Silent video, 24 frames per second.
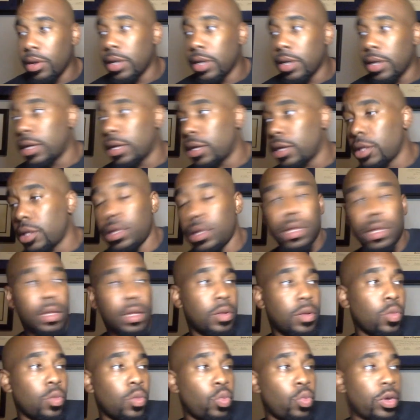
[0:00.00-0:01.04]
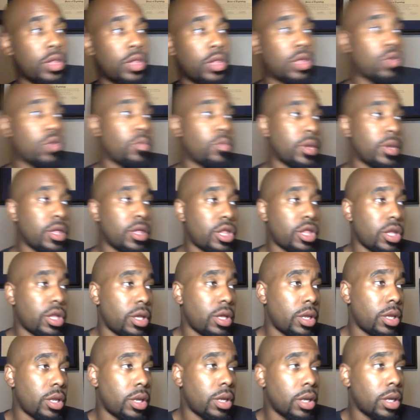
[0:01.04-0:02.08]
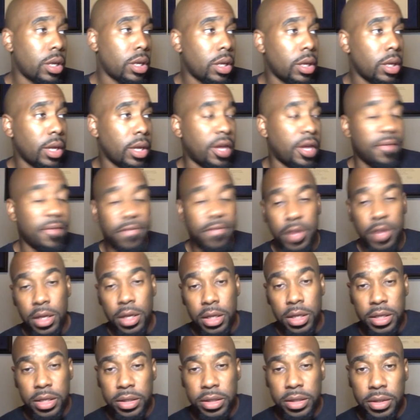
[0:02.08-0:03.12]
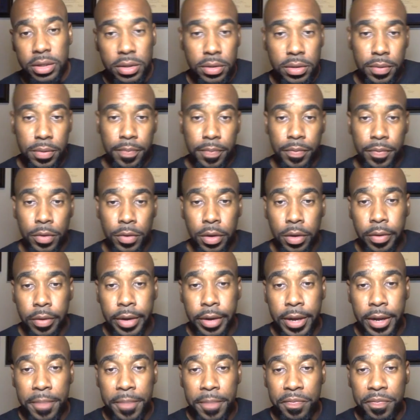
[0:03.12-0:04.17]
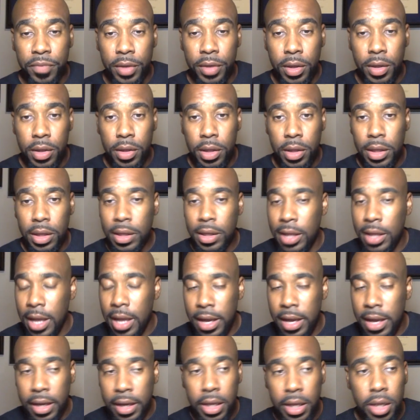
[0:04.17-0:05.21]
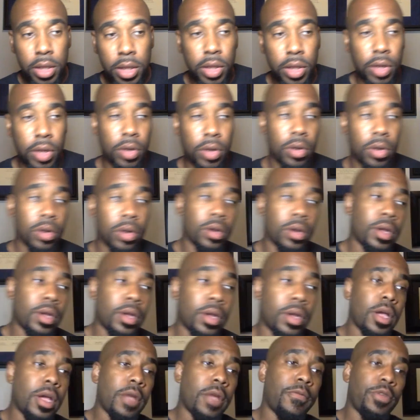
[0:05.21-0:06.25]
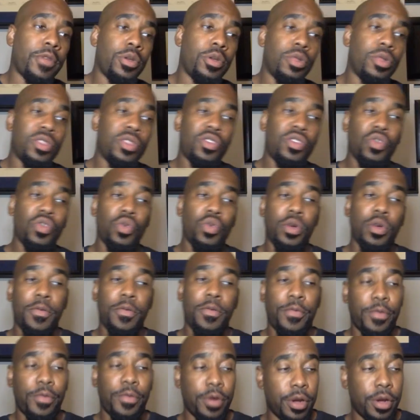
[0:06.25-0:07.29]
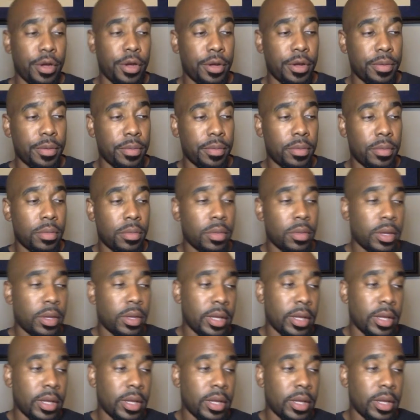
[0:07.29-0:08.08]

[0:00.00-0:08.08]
is what you mentioned, convenience. All right. It's a lot easier for you to do it from